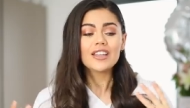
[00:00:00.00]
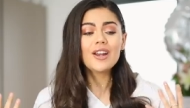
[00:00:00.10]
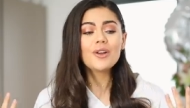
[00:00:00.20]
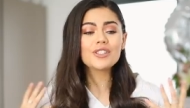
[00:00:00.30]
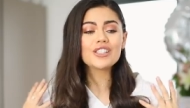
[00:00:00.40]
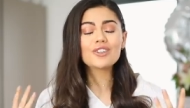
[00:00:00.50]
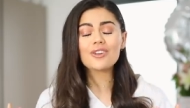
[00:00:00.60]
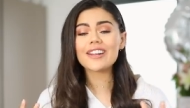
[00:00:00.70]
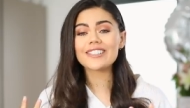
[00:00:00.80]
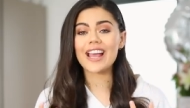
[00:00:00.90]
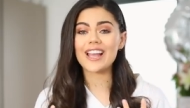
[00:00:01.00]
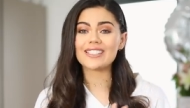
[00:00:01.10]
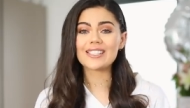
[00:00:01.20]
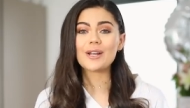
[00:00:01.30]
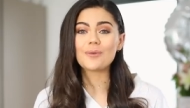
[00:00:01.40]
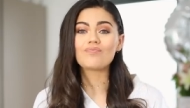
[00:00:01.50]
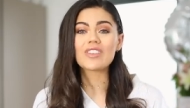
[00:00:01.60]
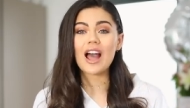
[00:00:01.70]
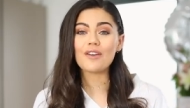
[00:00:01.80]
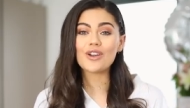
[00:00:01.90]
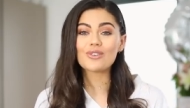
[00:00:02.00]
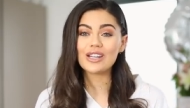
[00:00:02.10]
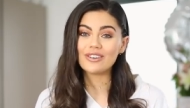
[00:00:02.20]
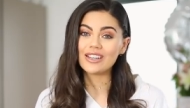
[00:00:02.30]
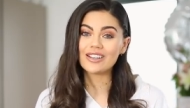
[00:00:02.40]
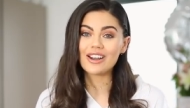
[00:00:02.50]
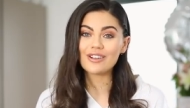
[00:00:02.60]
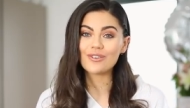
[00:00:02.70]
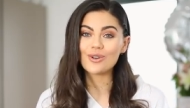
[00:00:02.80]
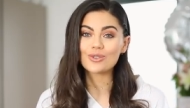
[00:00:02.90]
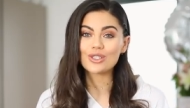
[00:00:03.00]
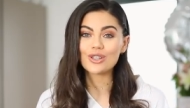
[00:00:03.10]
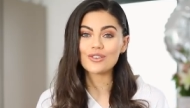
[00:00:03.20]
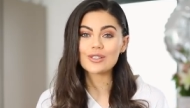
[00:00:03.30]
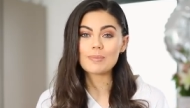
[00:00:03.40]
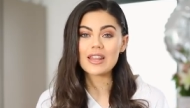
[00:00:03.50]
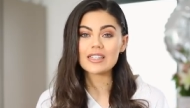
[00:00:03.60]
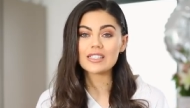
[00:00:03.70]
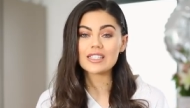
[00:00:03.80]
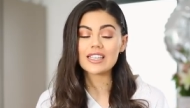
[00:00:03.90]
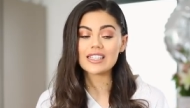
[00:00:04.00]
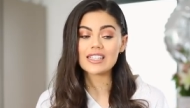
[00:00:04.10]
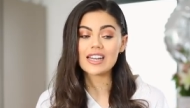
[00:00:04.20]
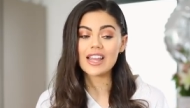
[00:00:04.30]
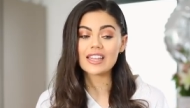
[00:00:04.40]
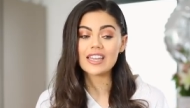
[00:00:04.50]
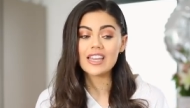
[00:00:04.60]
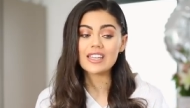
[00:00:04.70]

you know, just a great day. So yeah, I feel really, really grateful to have spent yesterday,